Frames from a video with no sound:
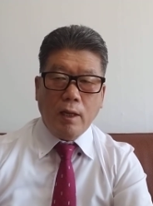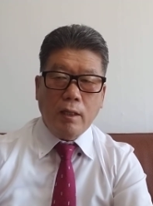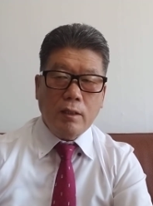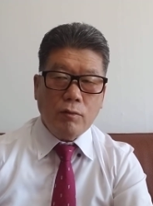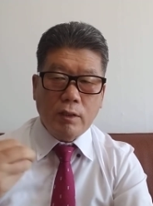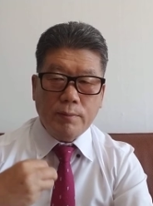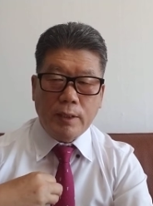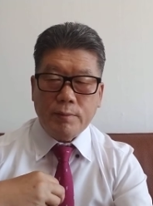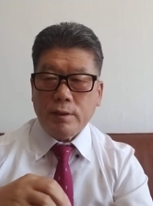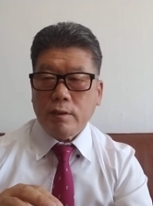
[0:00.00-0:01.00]
and then
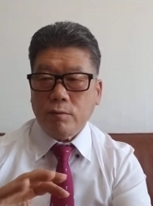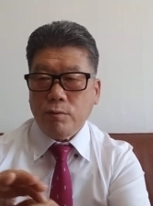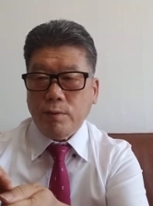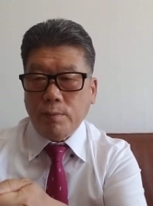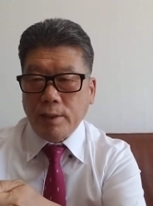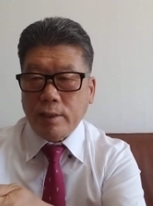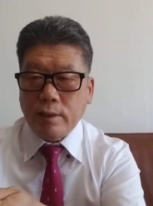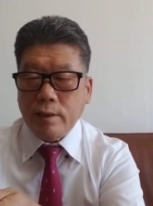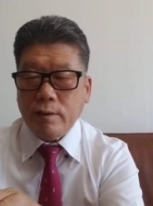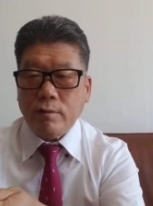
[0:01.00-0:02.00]
25% we will pay,
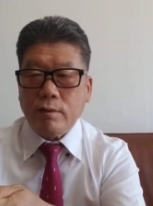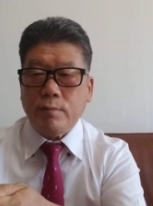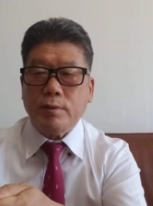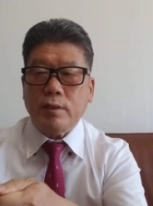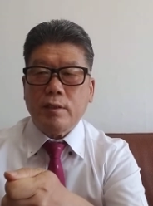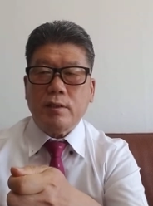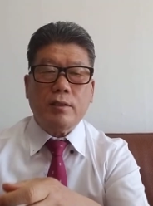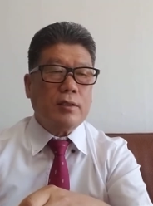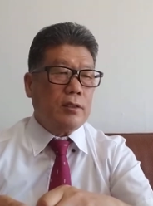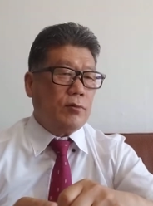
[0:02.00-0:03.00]
but
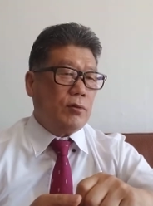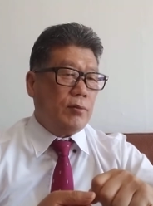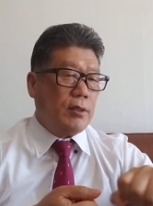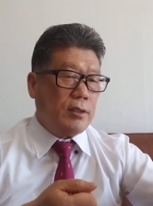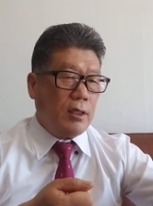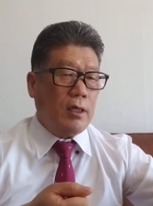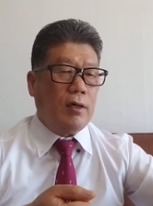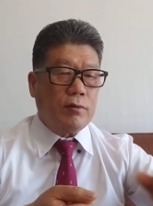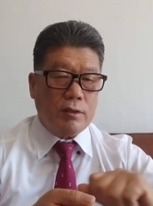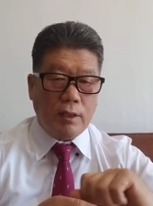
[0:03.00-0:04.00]
this is we will sell
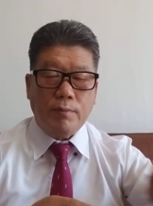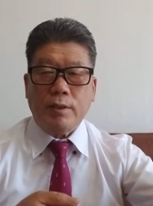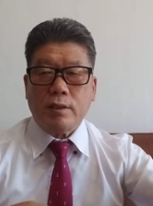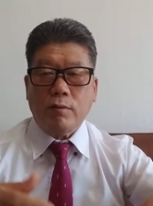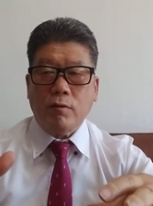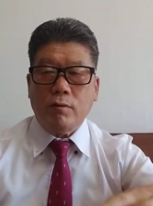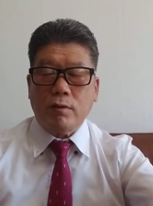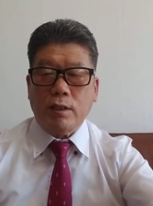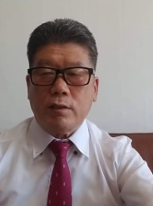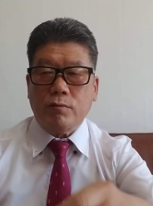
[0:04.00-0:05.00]
out step by step,
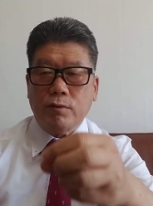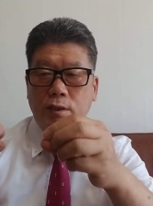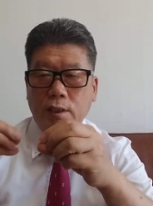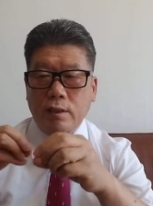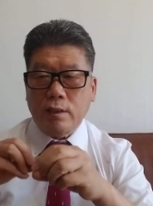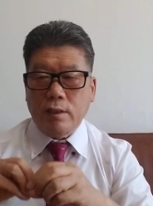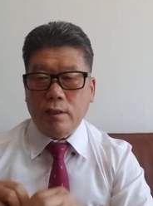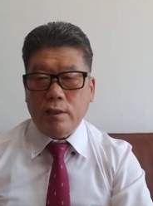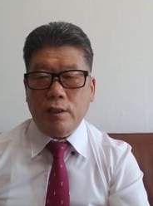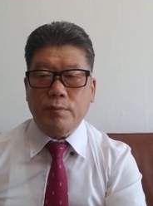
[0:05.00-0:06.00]
otherwise we can
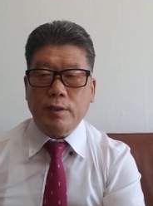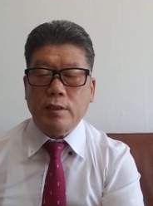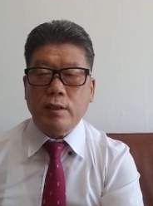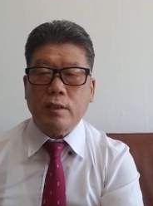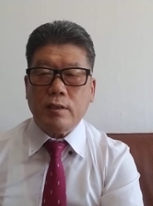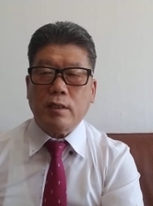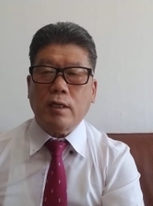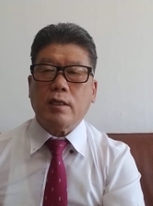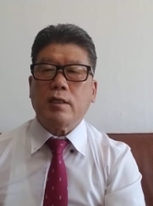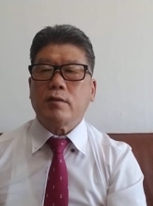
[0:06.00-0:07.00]
keep in here
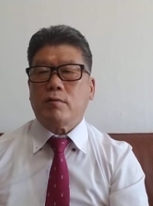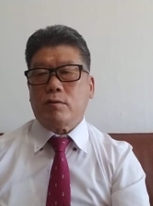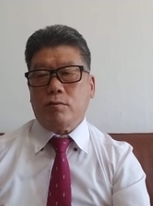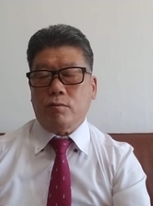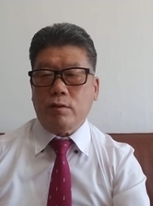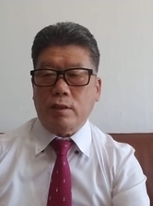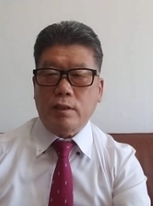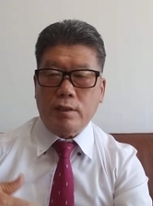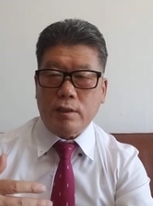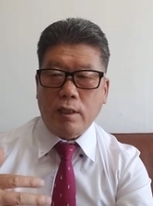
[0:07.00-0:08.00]
stock and also 2-3
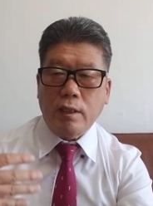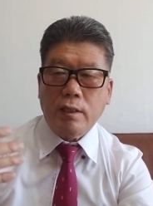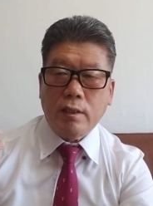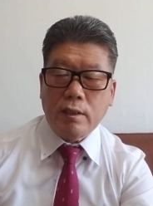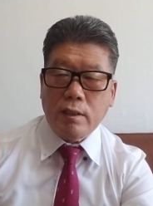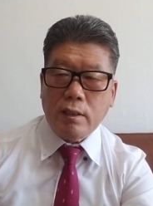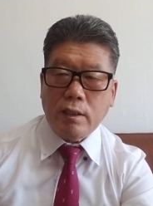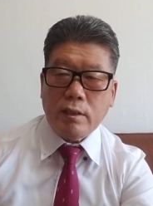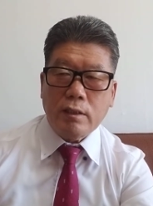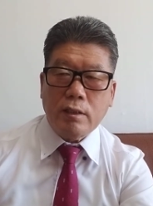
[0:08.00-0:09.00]
years,
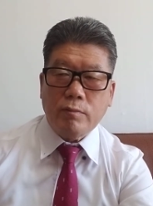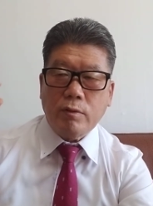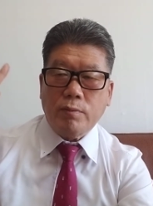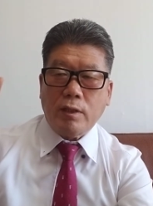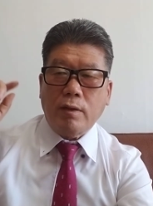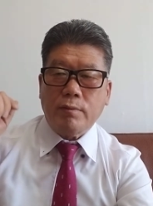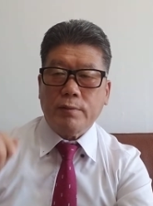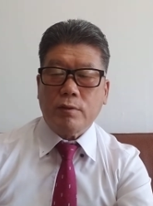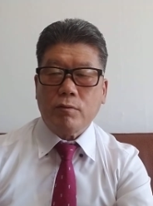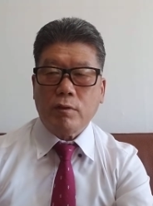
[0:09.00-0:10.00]
in terms of
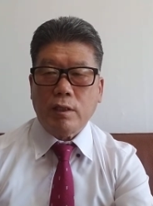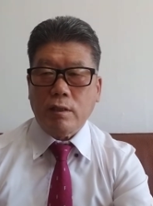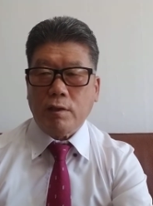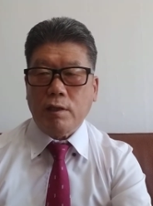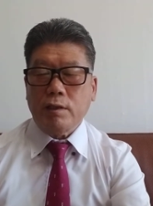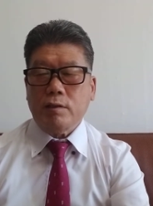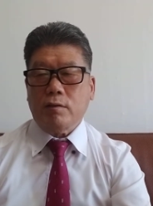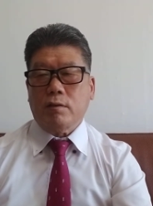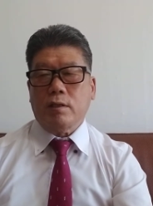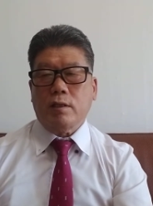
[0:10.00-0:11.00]
government rule and
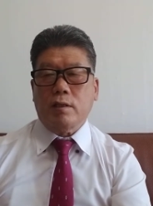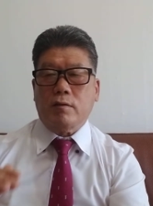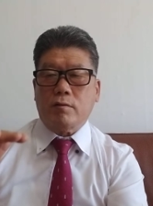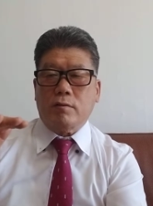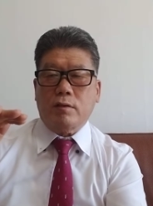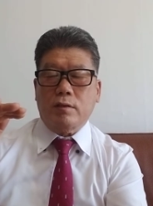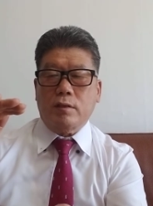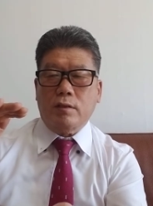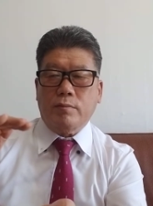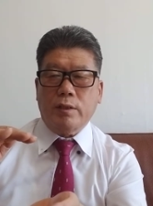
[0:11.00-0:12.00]
regulation, and also this
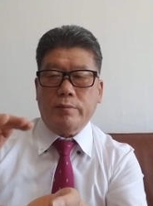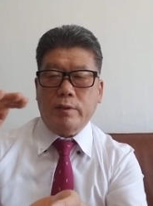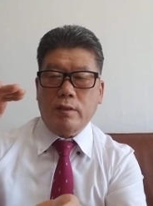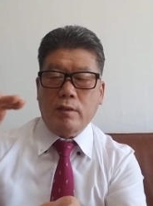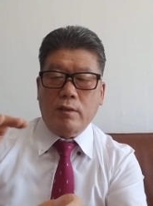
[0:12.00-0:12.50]
is maybe